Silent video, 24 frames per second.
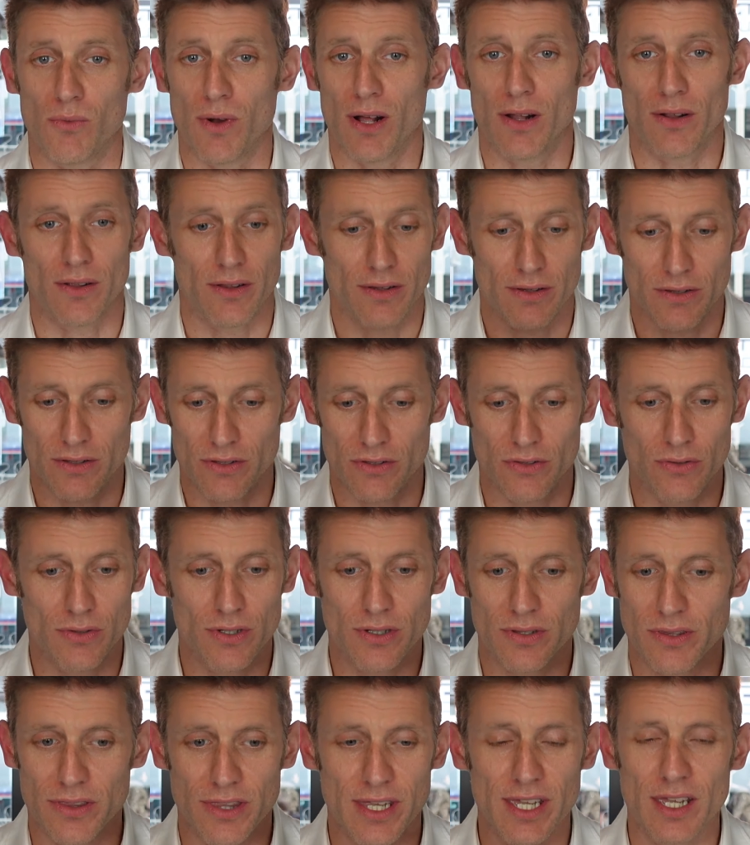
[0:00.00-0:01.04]
Well, you
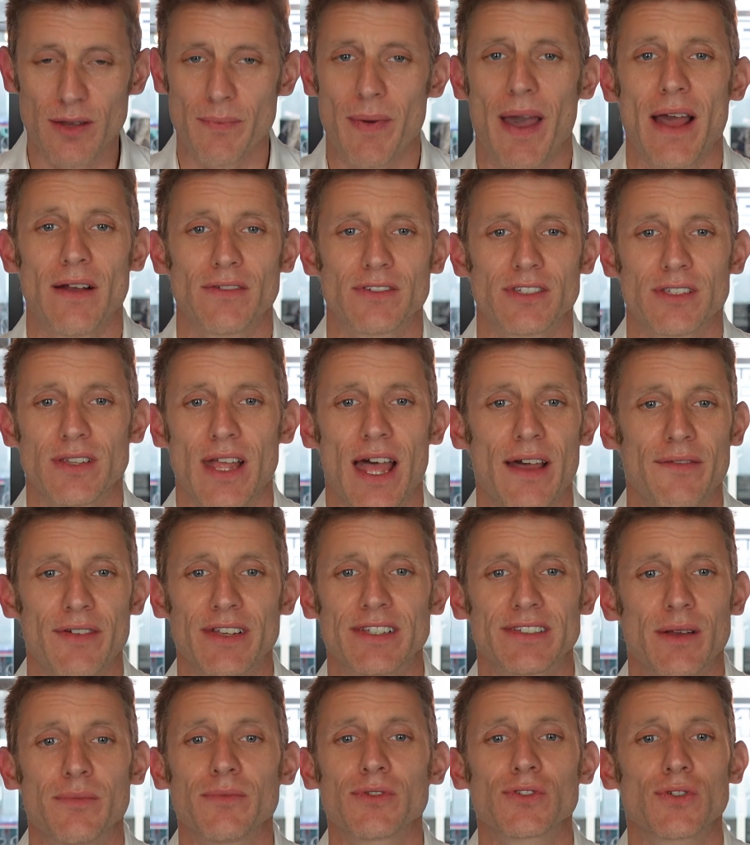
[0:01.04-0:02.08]
could think about having
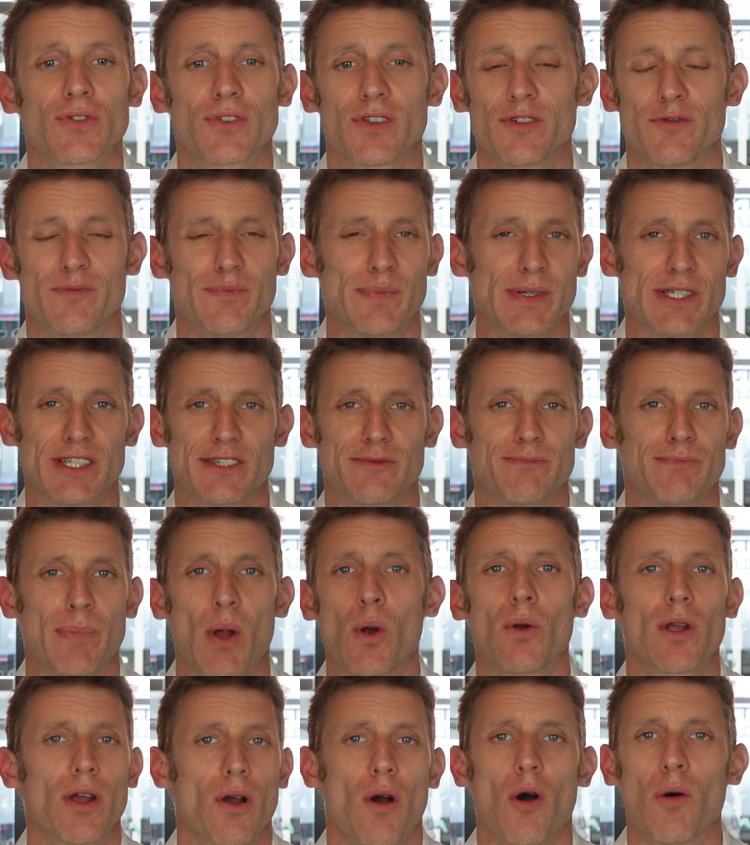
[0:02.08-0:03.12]
some sort of
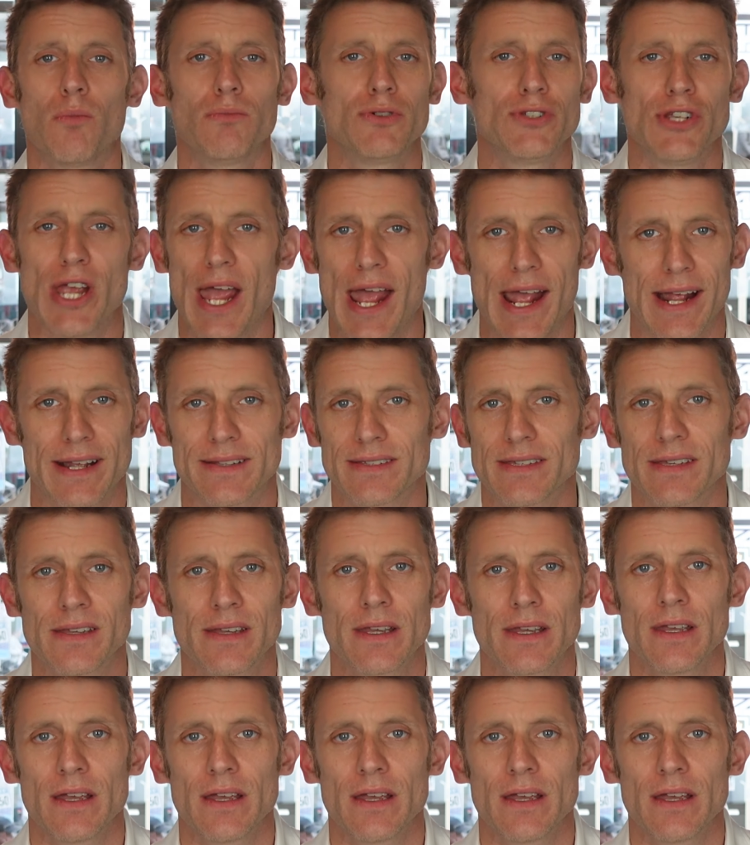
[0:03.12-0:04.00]
bespoke object